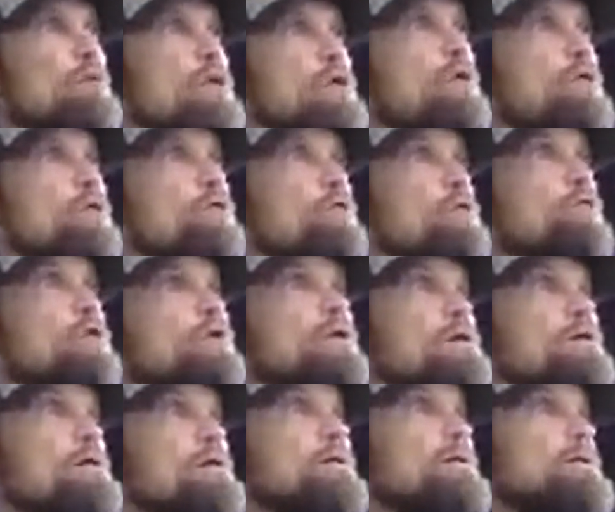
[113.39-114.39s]
Whoa.
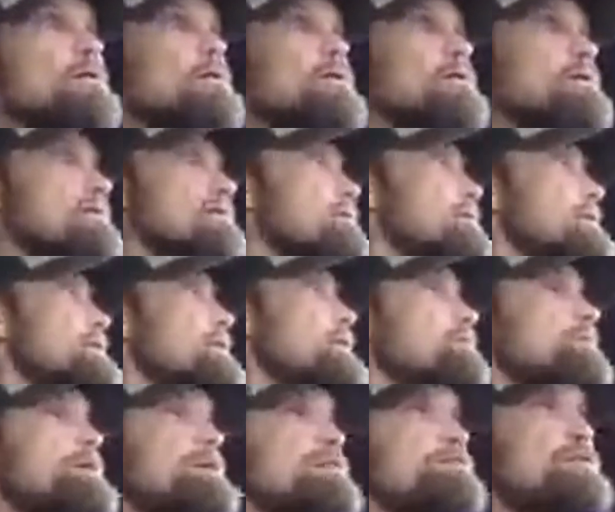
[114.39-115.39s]

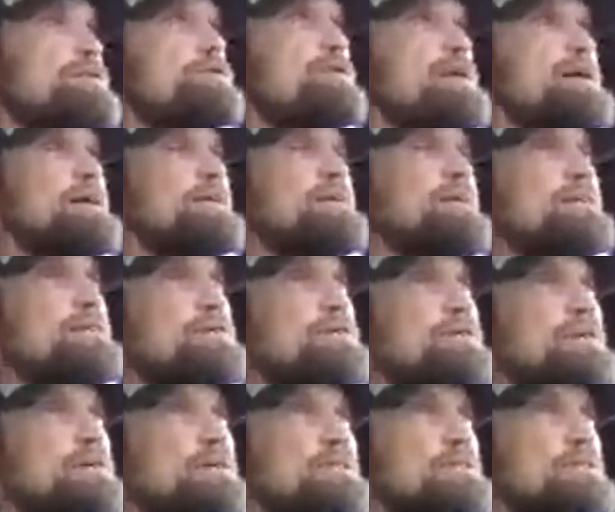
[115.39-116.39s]
I'm on a freeway and they're
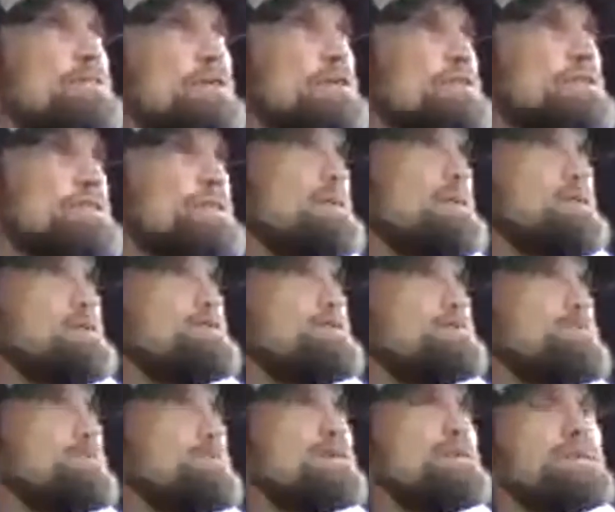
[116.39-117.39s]
doing construction, and
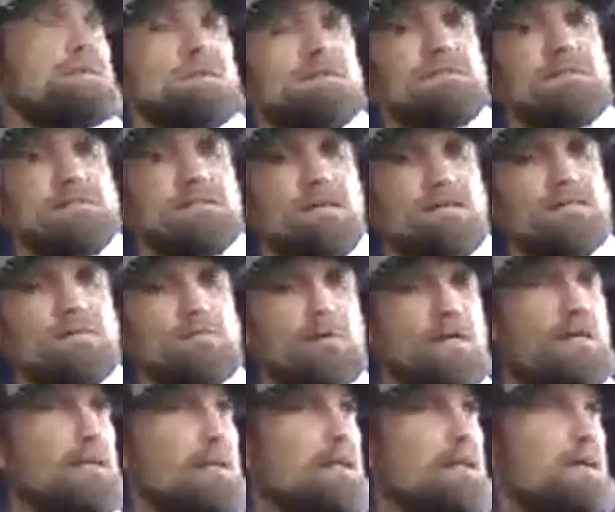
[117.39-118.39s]
I just
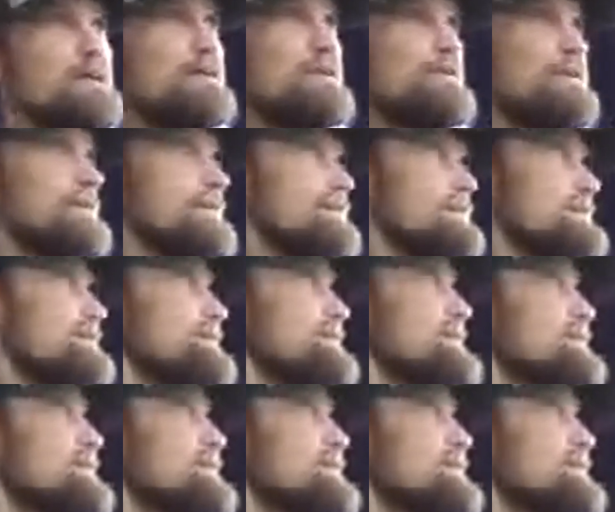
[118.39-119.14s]
saw someone get nailed.